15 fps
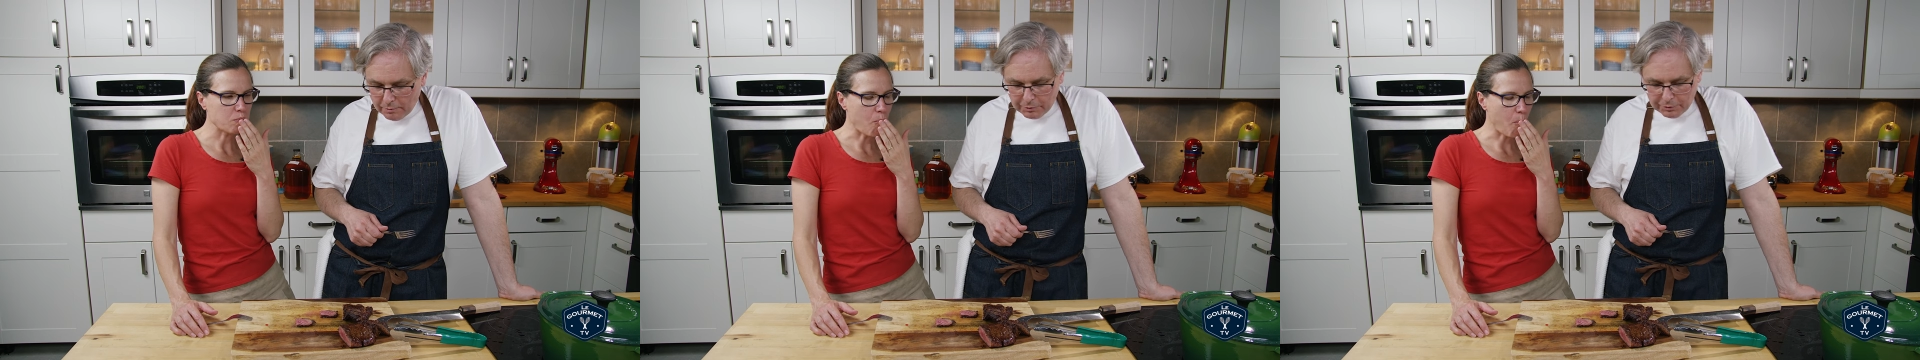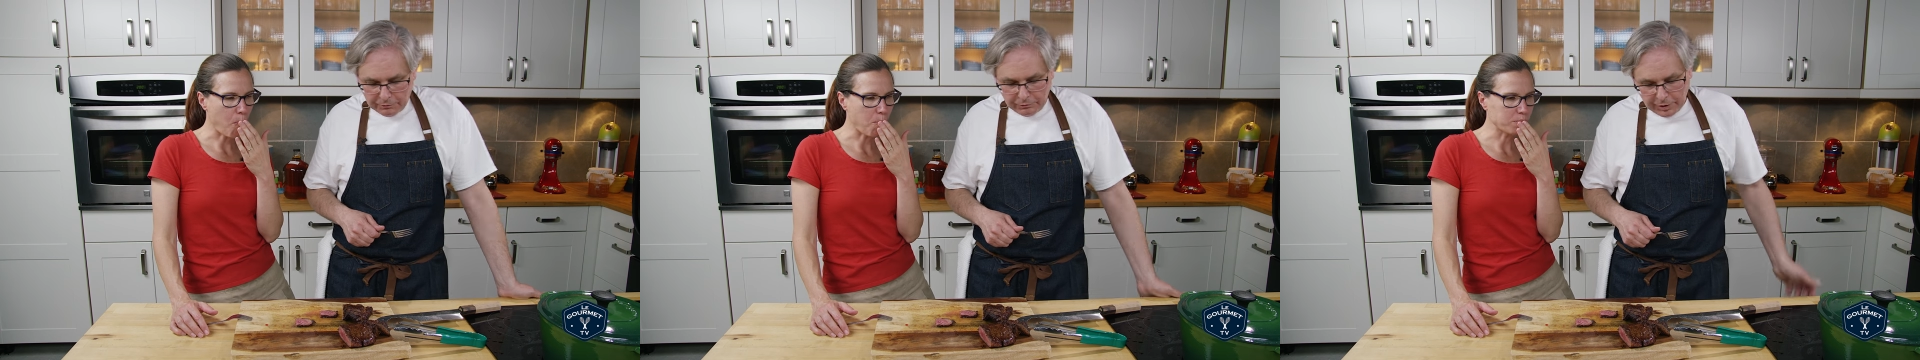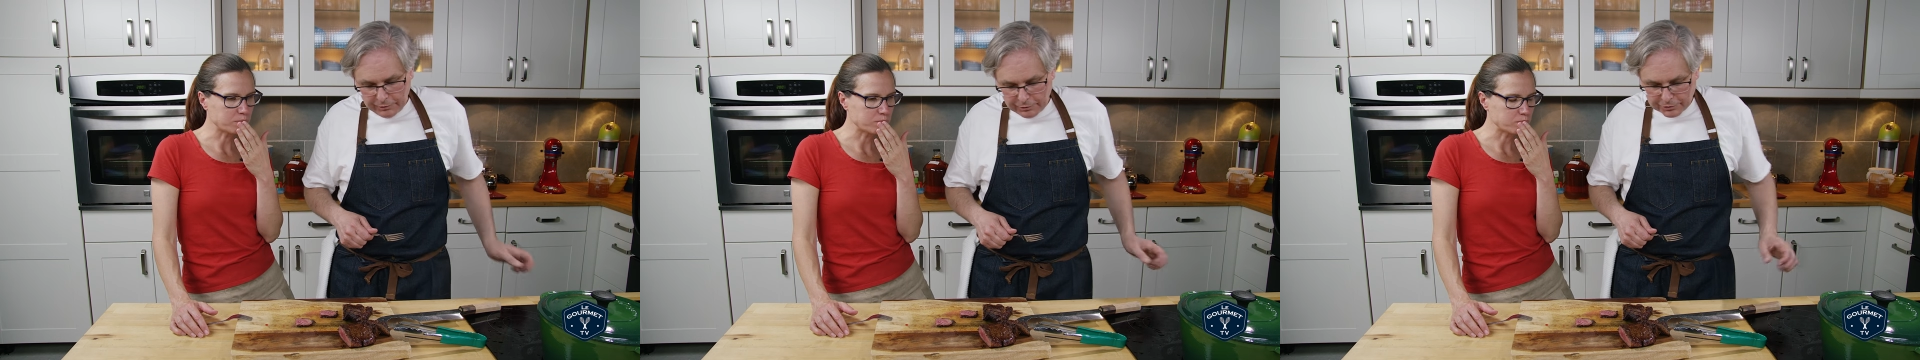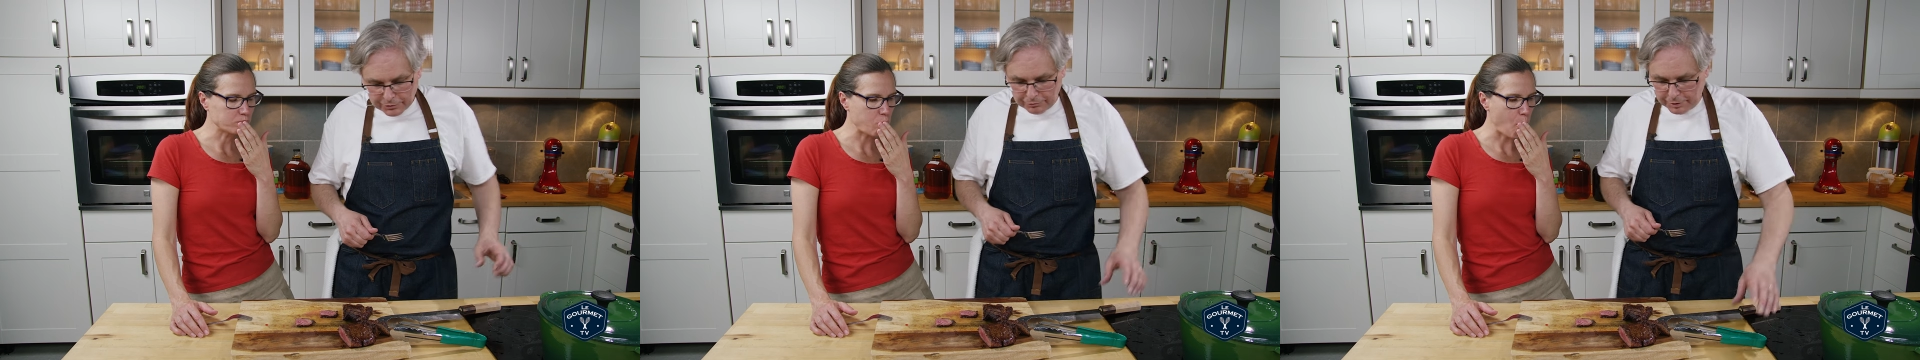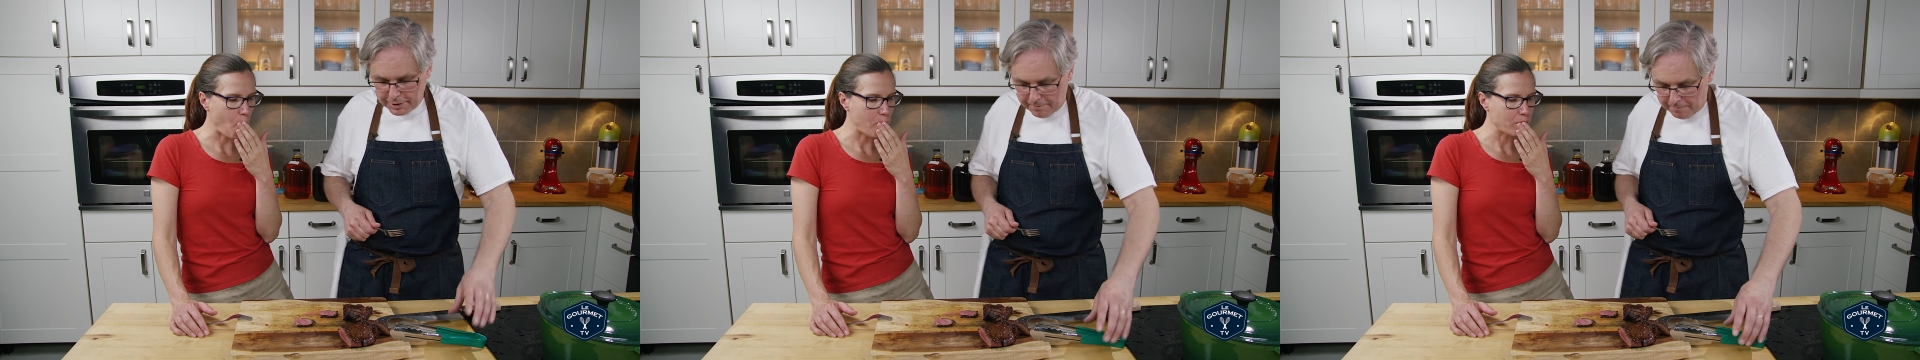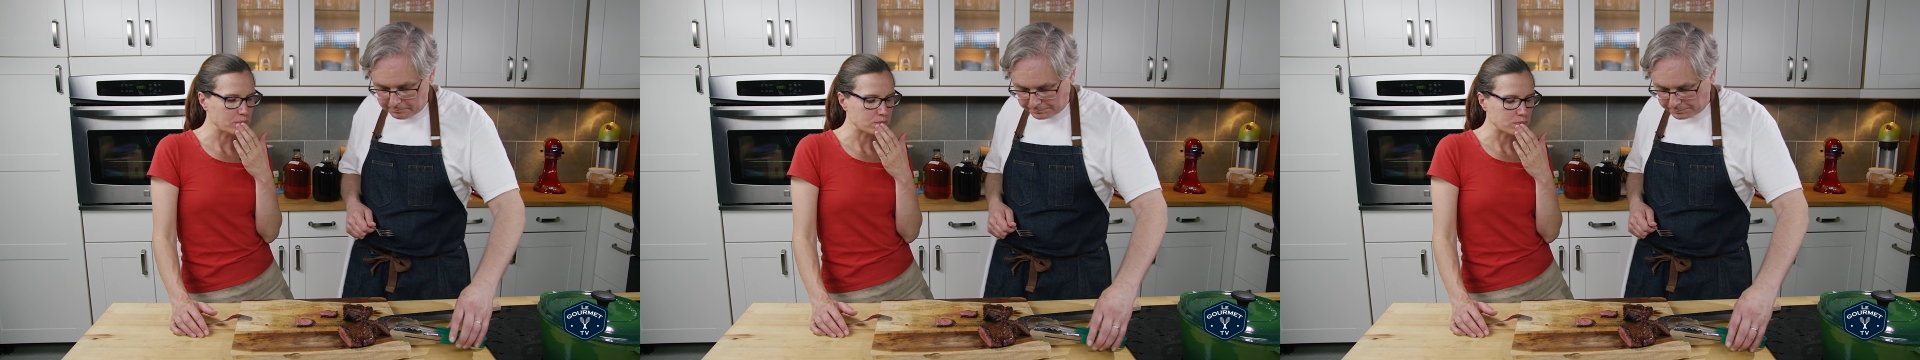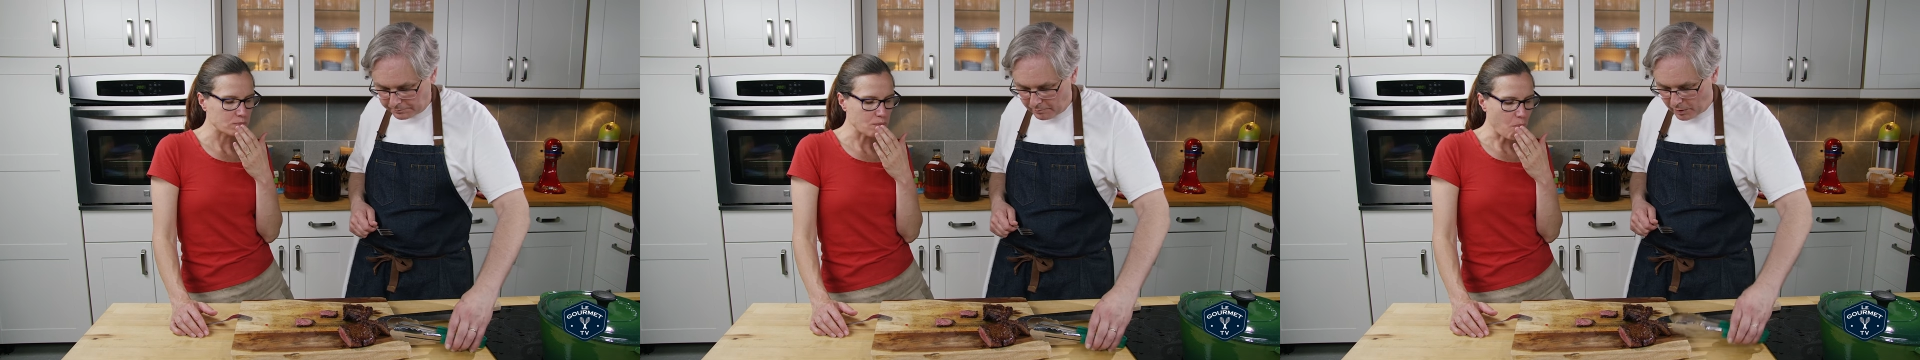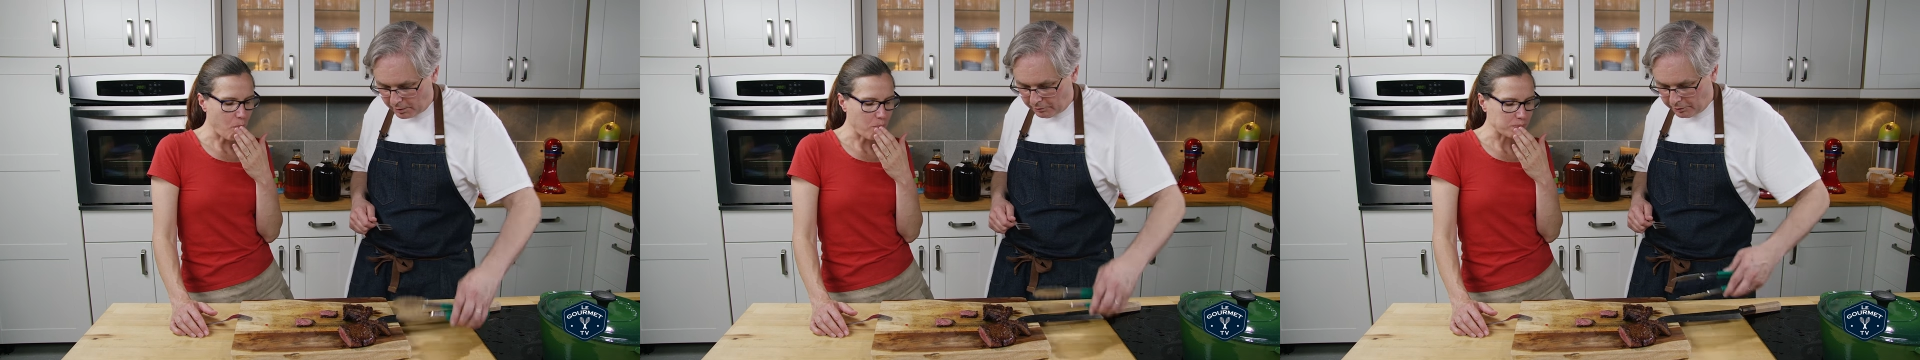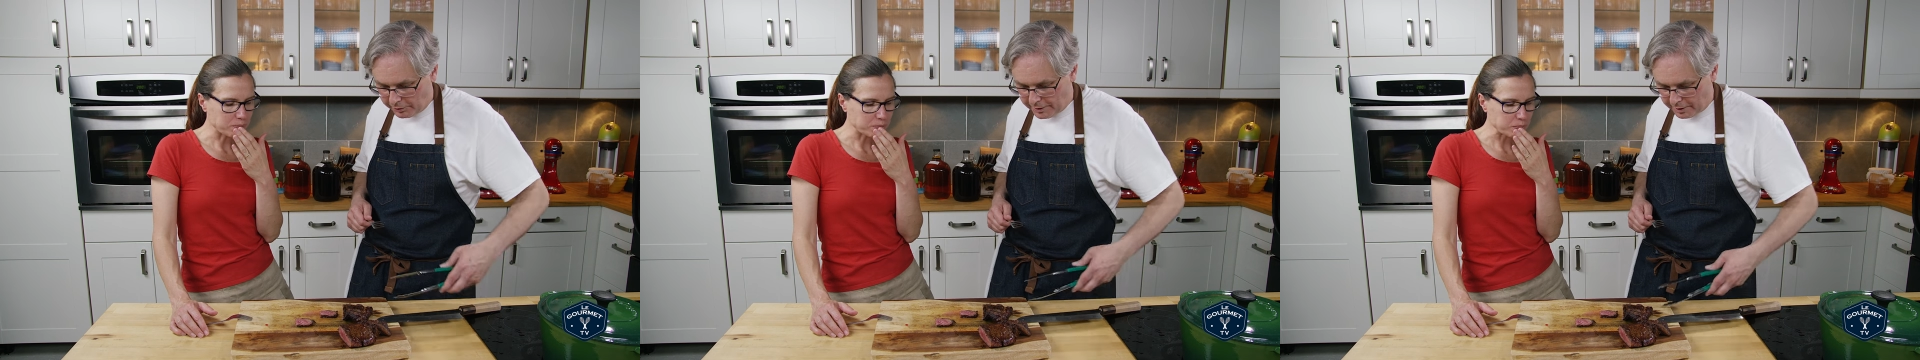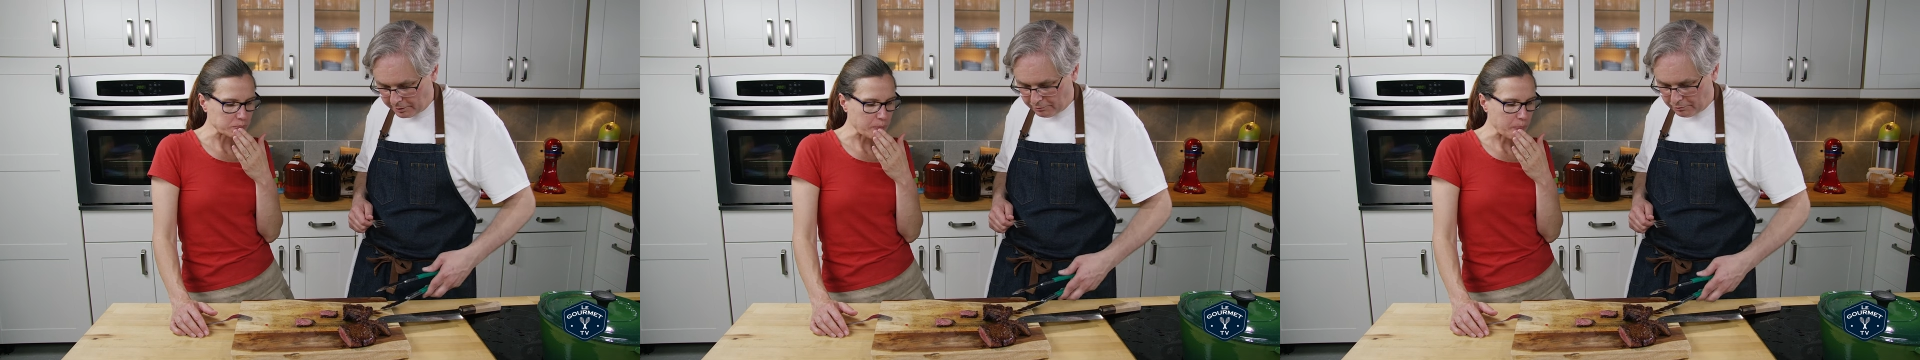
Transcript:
Speaker 1: But the flavor is great. And look at that